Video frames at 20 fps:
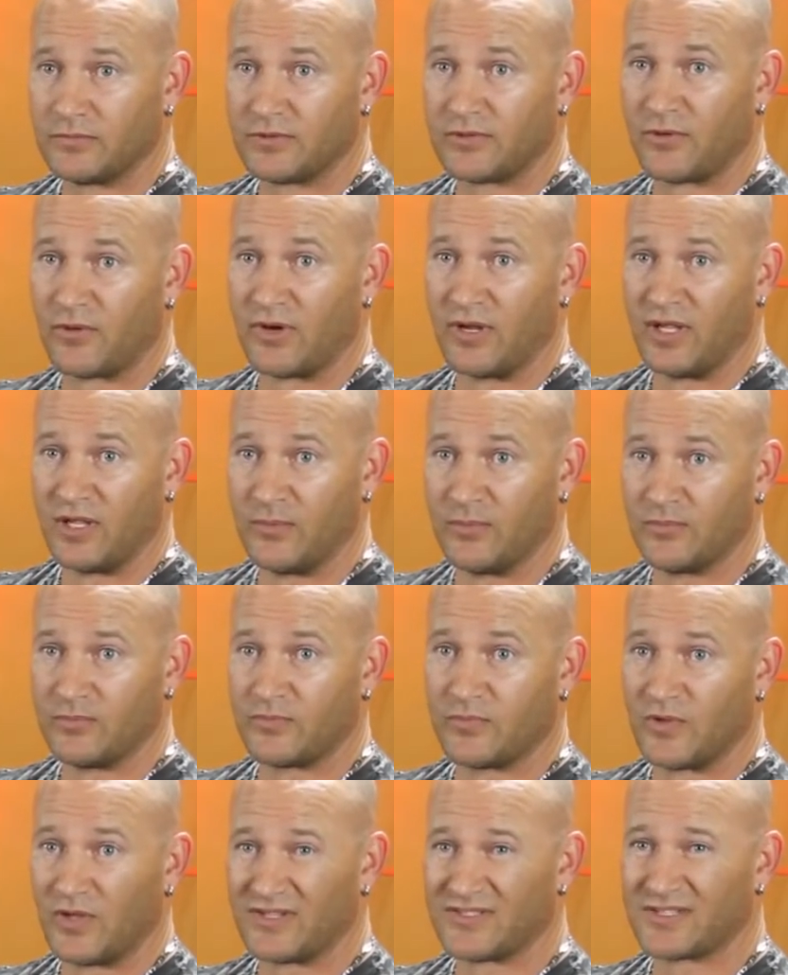Cream,
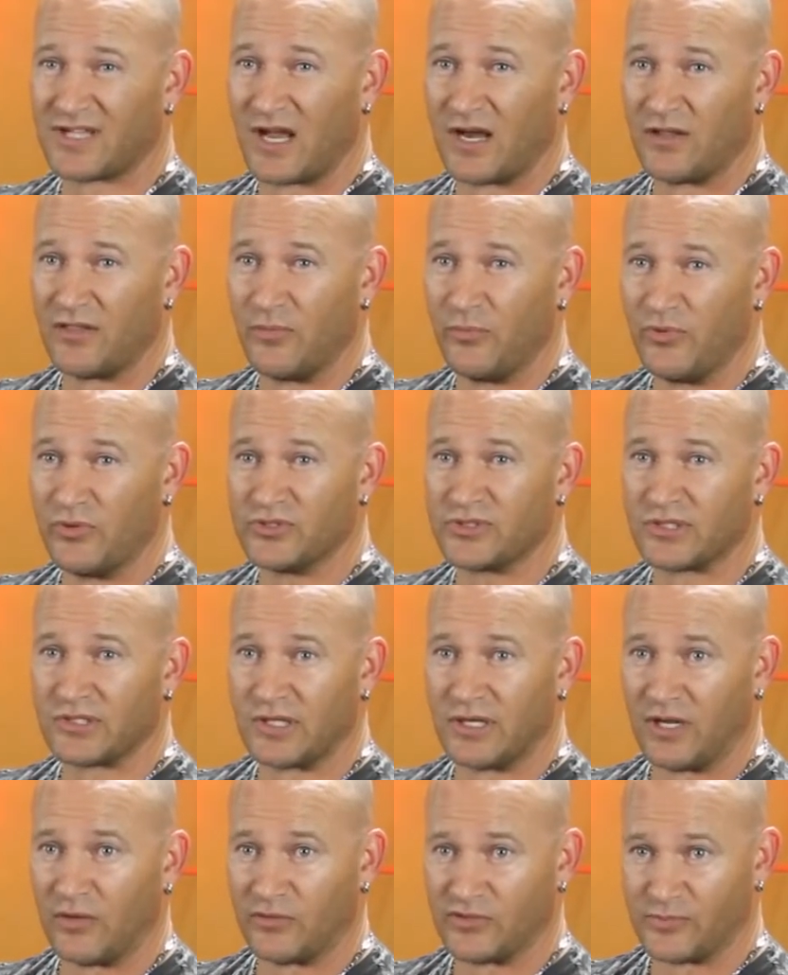that's kind of the music
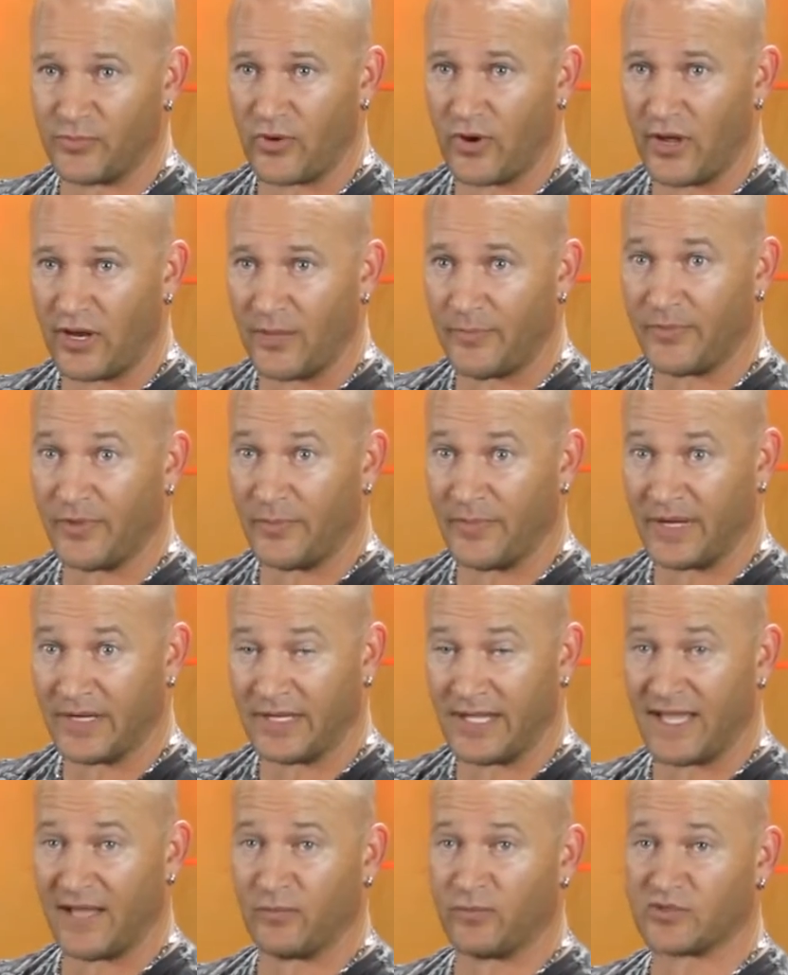that I was brought up that my
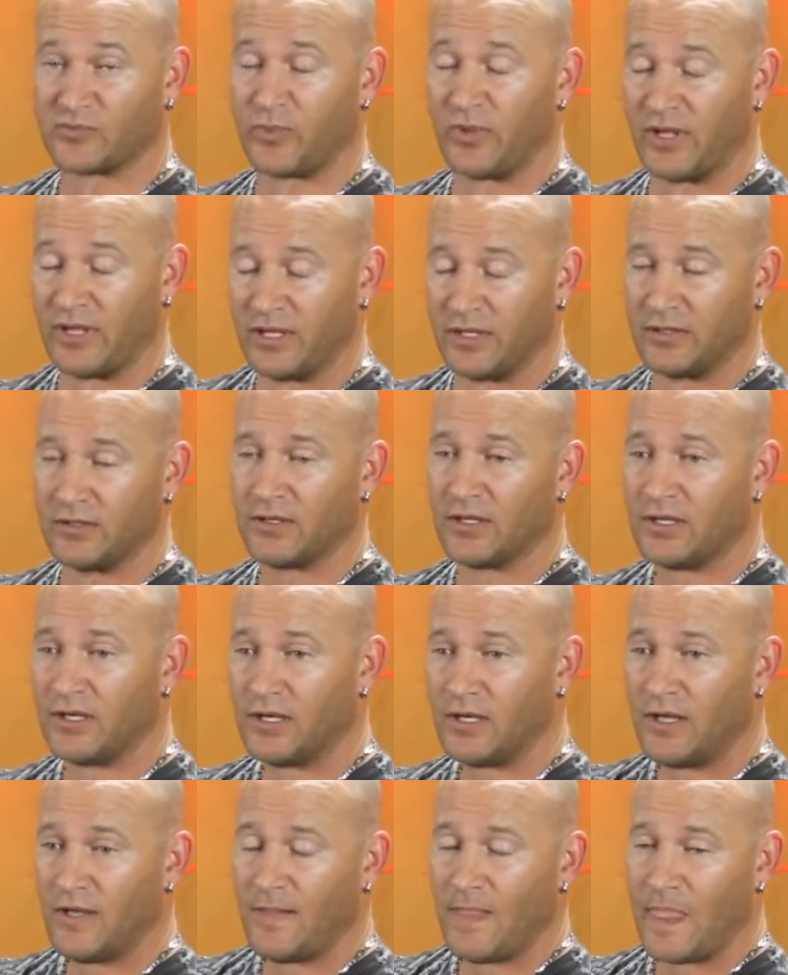dad was playing
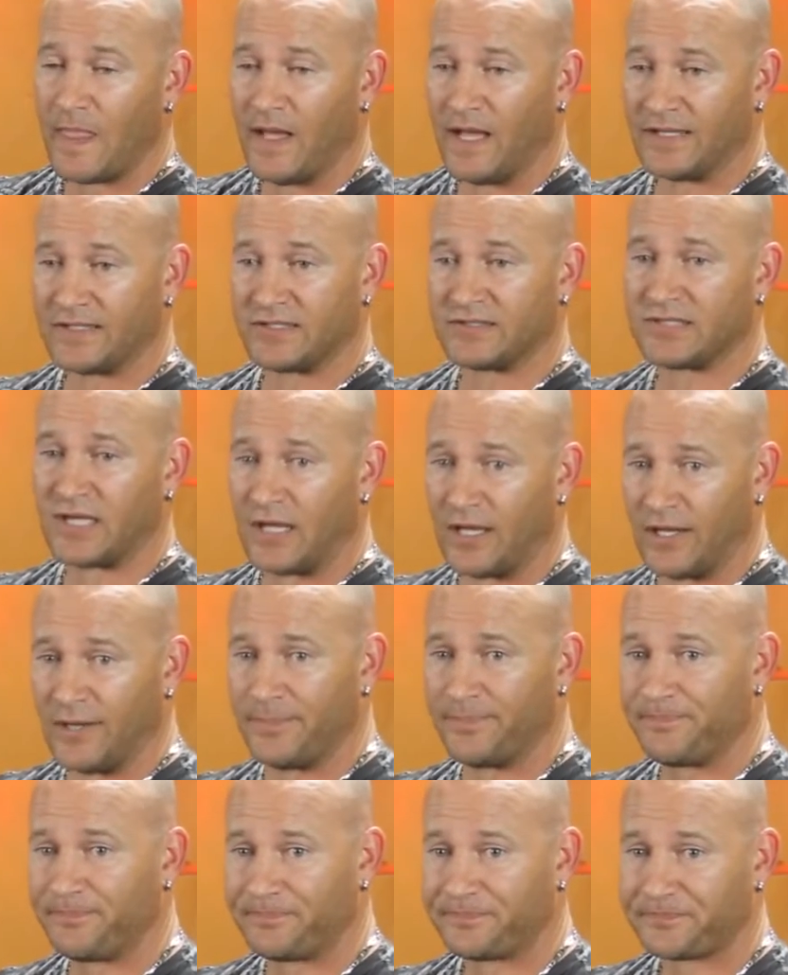at the time.